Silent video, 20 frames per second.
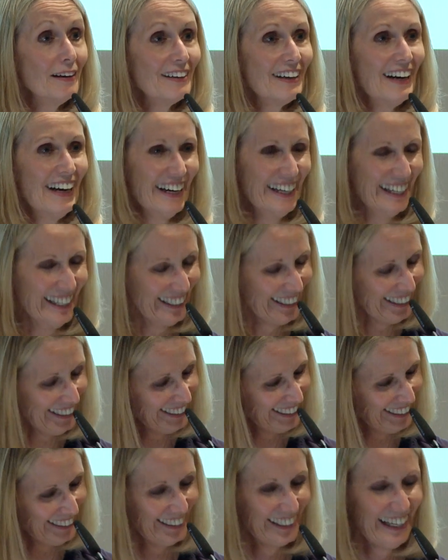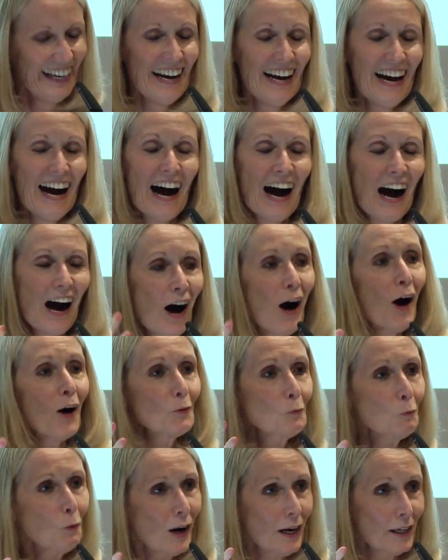
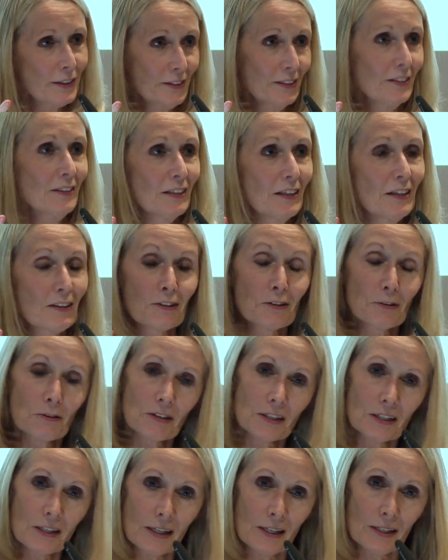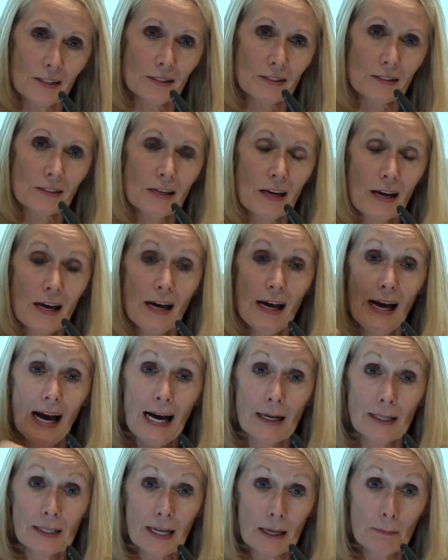Hard won through the years.
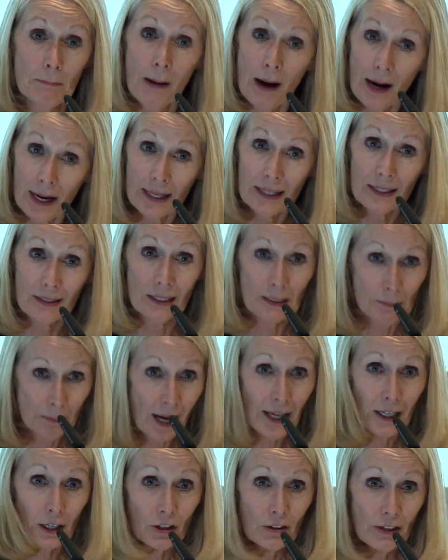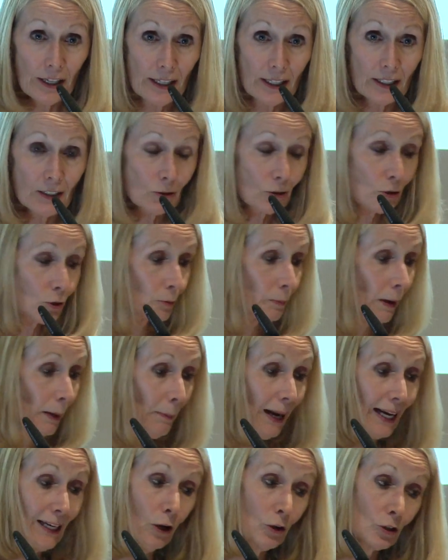And in my career, you talked about
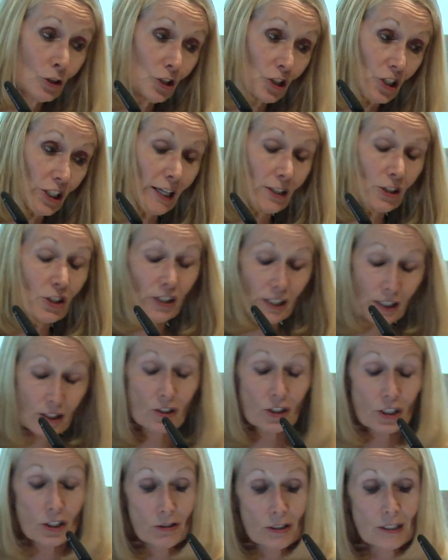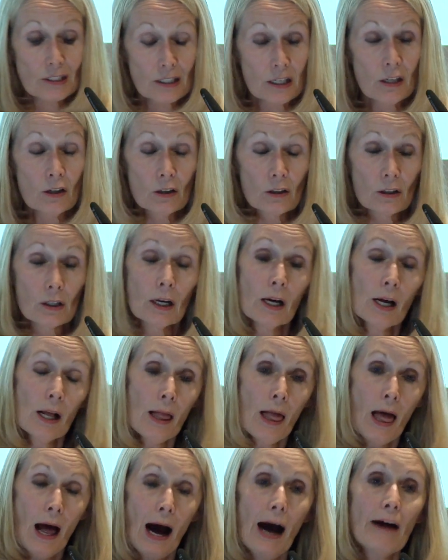my long trajectory, it's true, it's long.
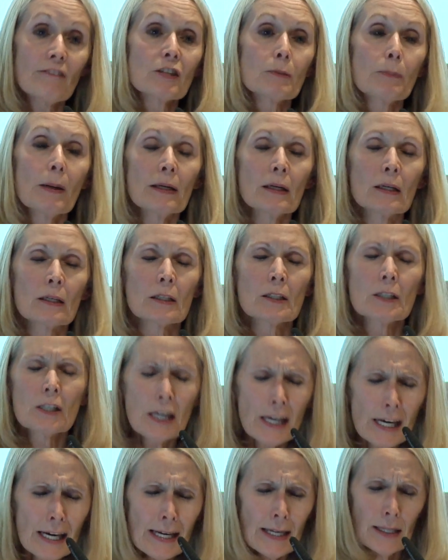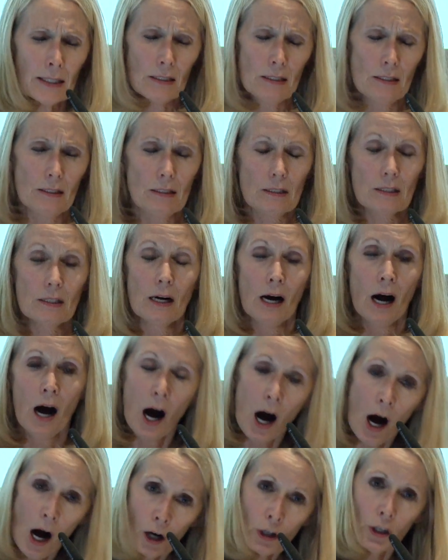I've spent years
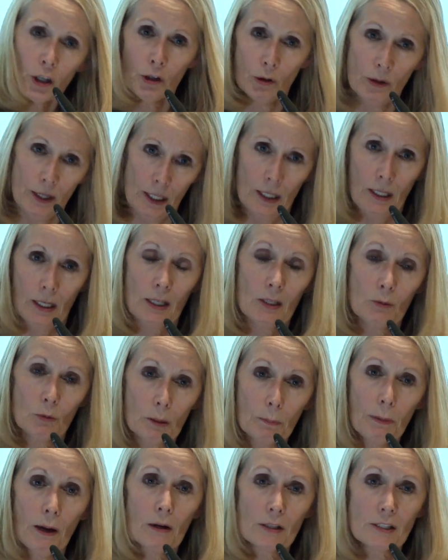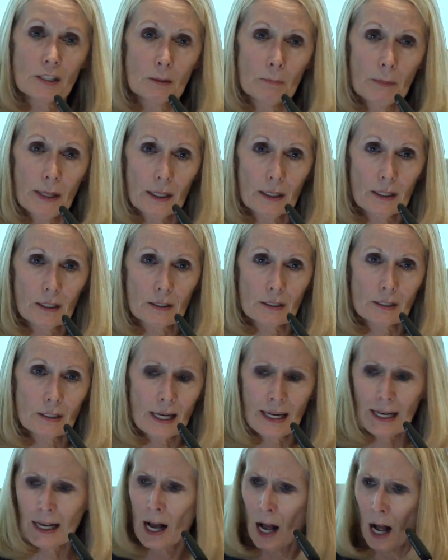arguing with policymakers
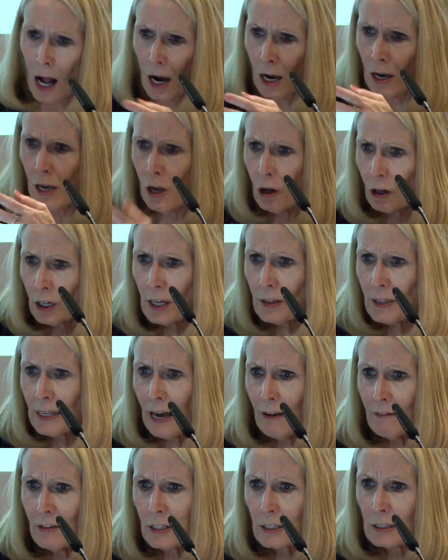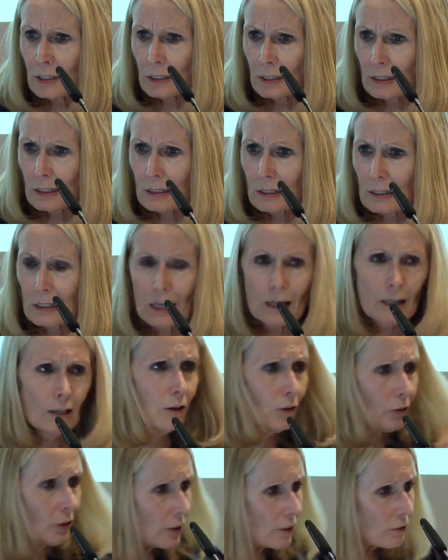saying, look at the evidence,
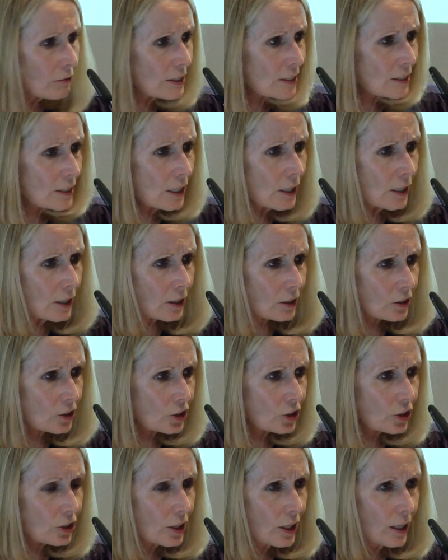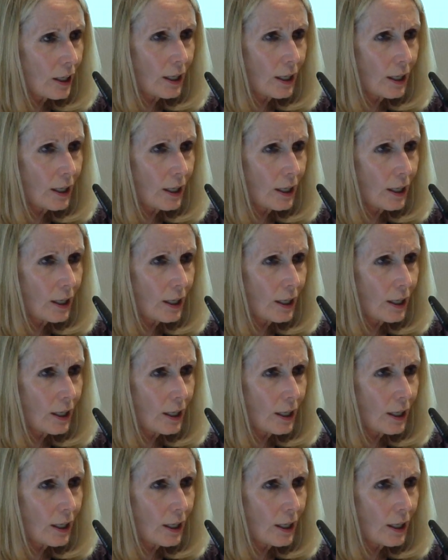look at the research,